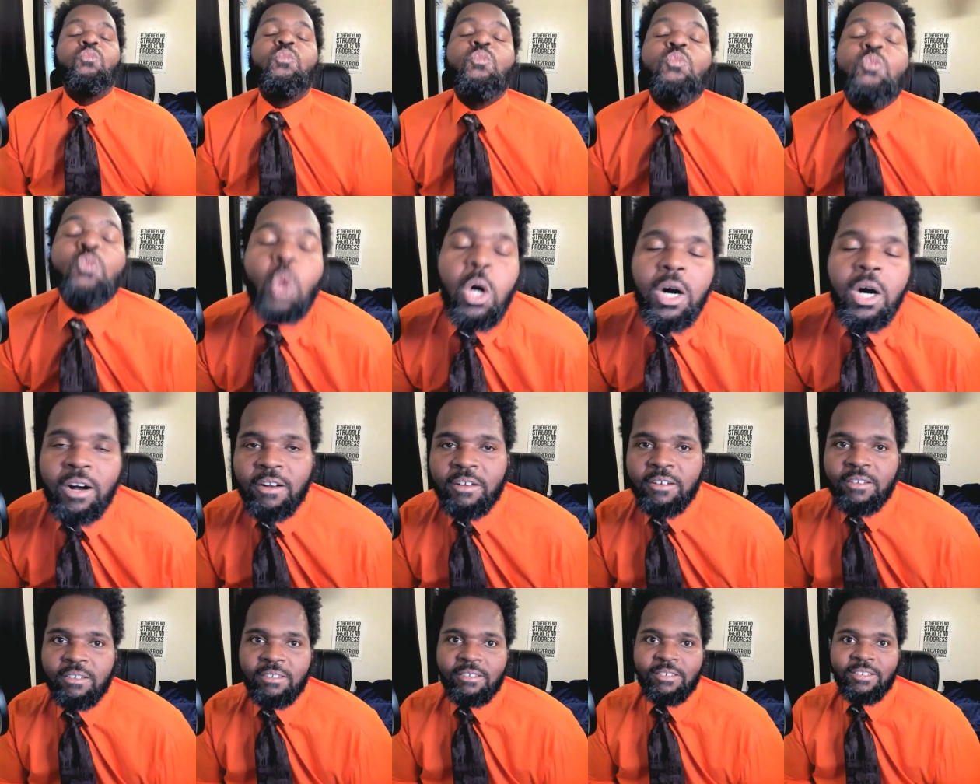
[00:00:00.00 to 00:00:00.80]
Mwah
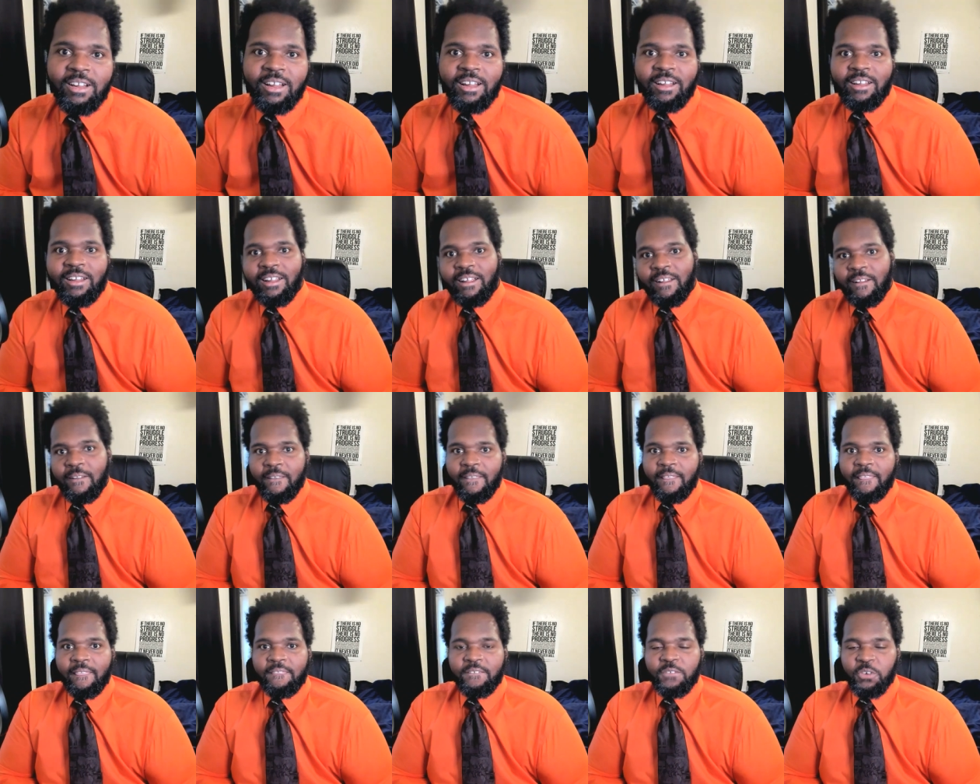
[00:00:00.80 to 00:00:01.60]

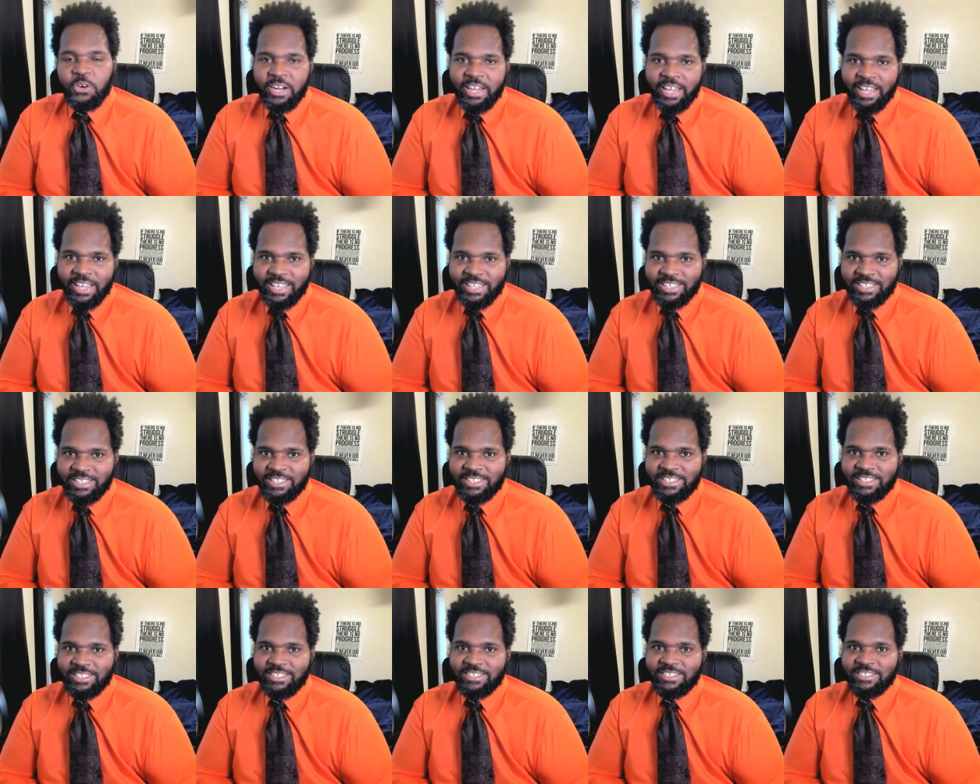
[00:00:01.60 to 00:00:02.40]
head
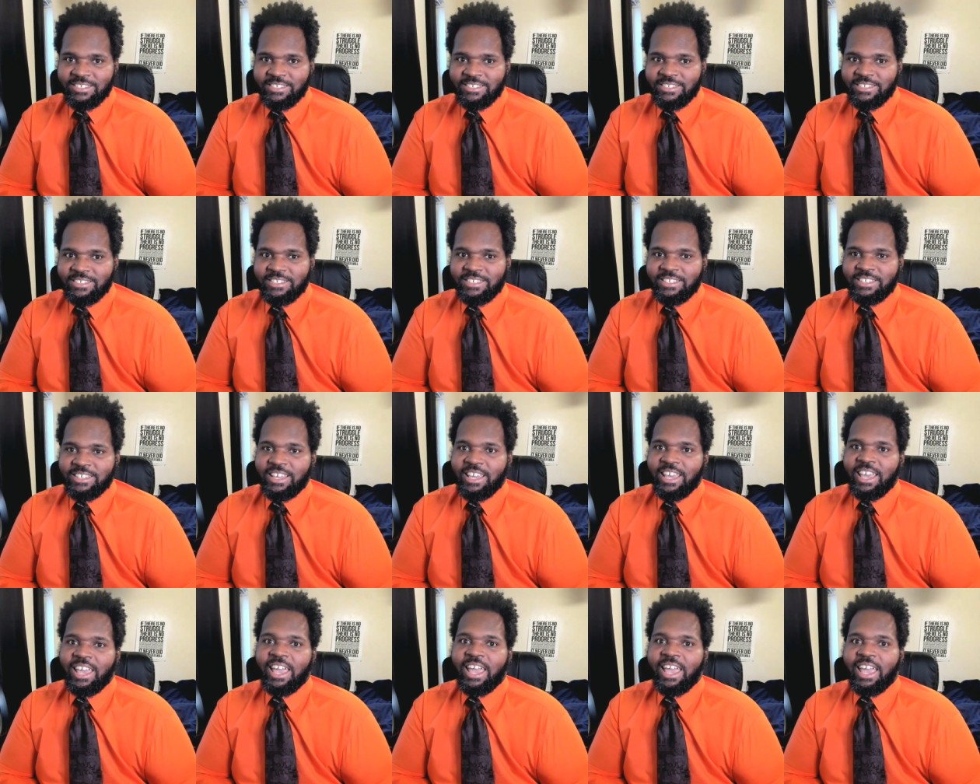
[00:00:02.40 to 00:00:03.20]
kisses,
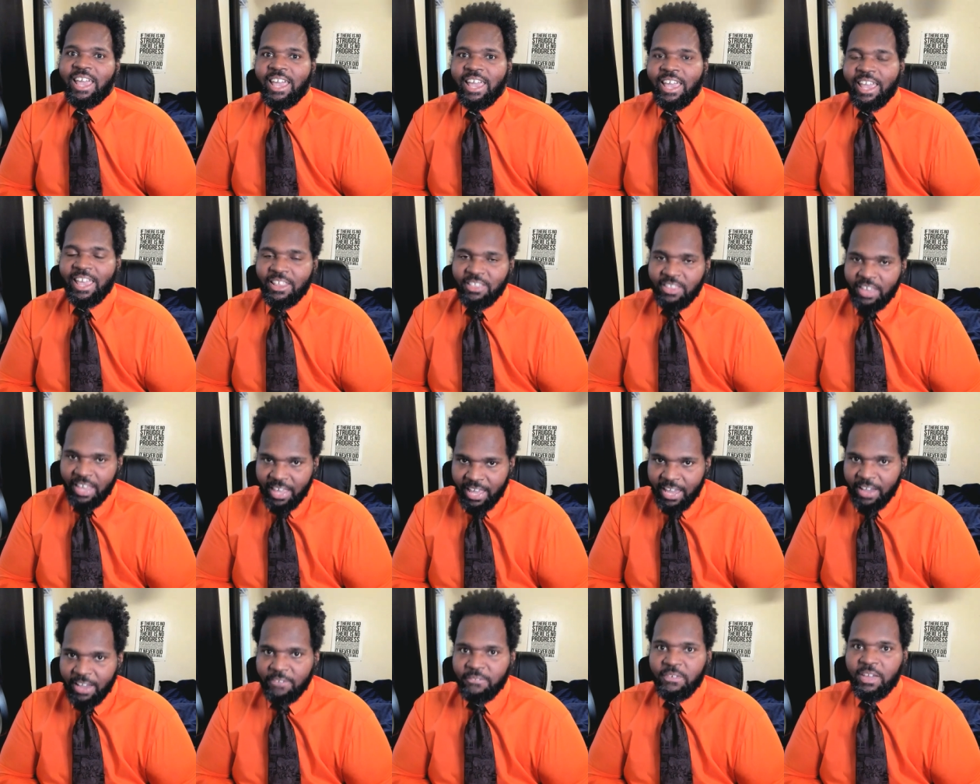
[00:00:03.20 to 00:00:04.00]
and
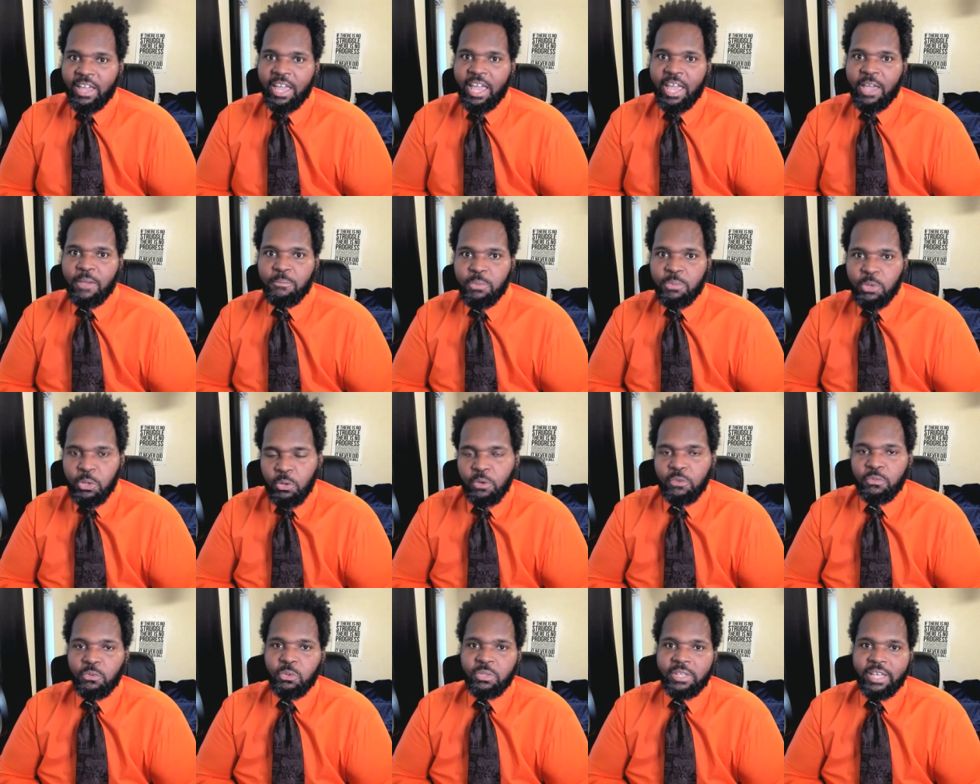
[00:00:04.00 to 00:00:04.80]
have a
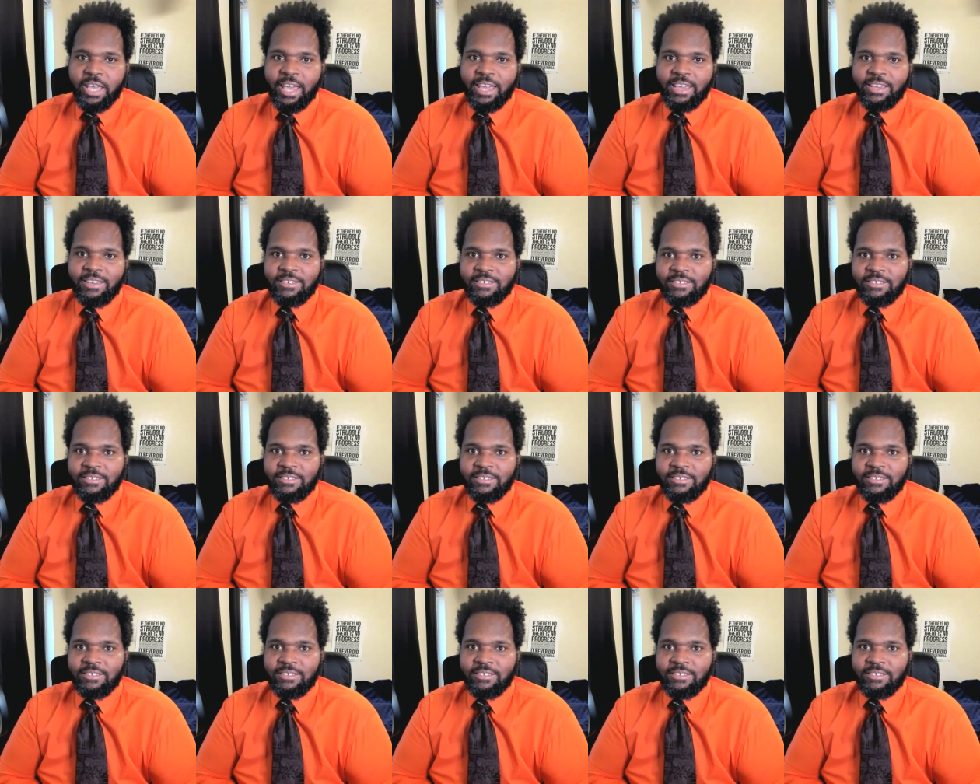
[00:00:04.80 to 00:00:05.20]
beautiful day.